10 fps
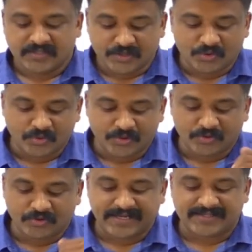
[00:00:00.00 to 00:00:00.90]
You,
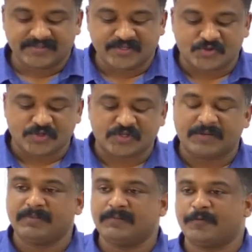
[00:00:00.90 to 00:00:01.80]
you know that this
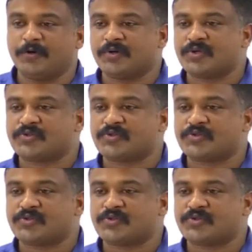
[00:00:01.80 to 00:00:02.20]
Sambalpur,